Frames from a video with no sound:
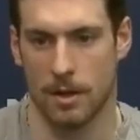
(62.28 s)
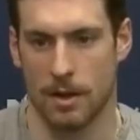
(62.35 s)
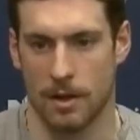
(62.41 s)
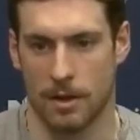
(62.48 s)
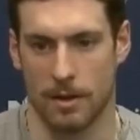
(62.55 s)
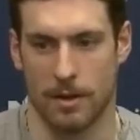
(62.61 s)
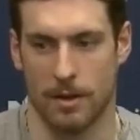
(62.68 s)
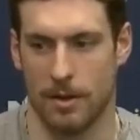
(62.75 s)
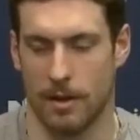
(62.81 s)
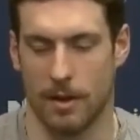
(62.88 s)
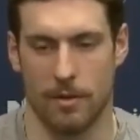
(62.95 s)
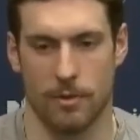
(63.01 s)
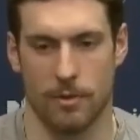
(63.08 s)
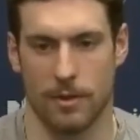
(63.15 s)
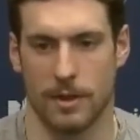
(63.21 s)

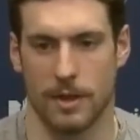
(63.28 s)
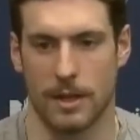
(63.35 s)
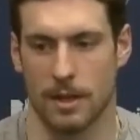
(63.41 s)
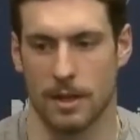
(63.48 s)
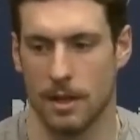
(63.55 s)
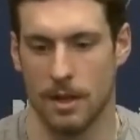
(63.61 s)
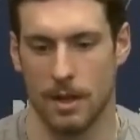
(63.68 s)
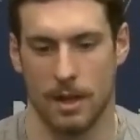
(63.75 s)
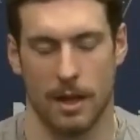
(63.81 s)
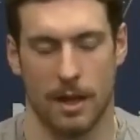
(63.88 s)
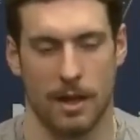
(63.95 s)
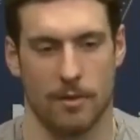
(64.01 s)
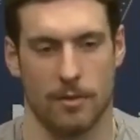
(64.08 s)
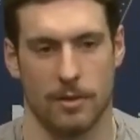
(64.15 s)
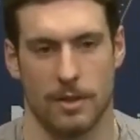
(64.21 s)
every
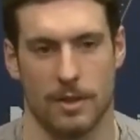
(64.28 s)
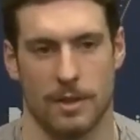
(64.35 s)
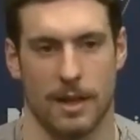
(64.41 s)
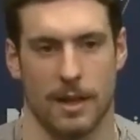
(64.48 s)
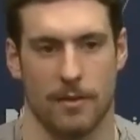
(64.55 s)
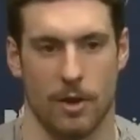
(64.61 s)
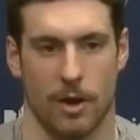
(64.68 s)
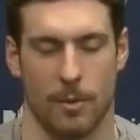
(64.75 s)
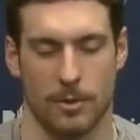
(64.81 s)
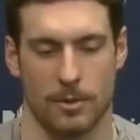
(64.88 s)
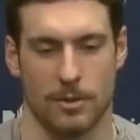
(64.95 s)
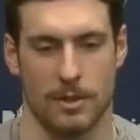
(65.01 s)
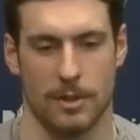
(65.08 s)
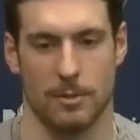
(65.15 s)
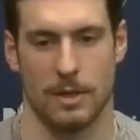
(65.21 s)
opportunity
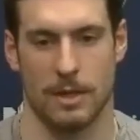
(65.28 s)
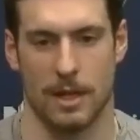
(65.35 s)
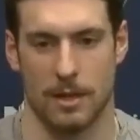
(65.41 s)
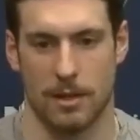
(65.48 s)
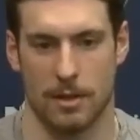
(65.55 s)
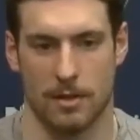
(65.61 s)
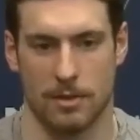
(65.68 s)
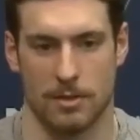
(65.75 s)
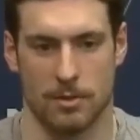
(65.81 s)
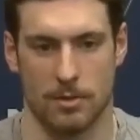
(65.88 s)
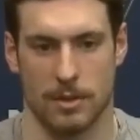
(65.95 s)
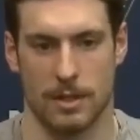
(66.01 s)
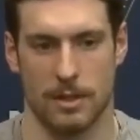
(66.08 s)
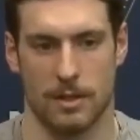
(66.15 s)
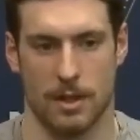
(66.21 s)
we get, nothing's
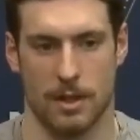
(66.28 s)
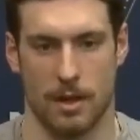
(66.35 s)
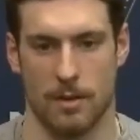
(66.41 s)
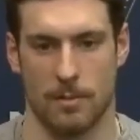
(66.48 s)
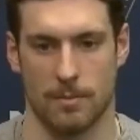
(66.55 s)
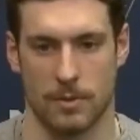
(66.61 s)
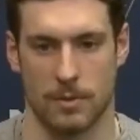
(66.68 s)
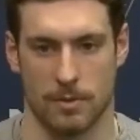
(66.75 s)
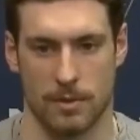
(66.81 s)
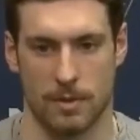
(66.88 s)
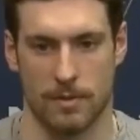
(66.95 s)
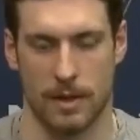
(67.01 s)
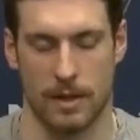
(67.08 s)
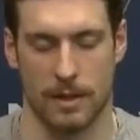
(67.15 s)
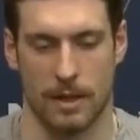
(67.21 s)
going in. So to
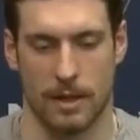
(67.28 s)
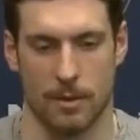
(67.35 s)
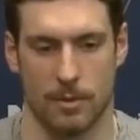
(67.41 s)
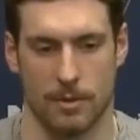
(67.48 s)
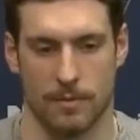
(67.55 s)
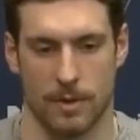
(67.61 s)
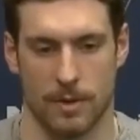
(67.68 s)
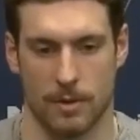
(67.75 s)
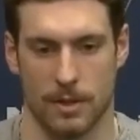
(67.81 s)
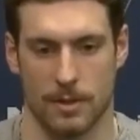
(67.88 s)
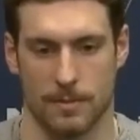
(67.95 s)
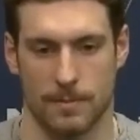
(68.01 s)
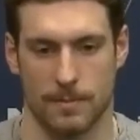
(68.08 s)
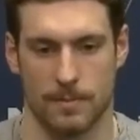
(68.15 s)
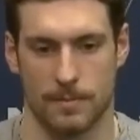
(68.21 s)
finally get one felt
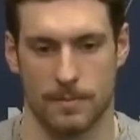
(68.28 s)
good.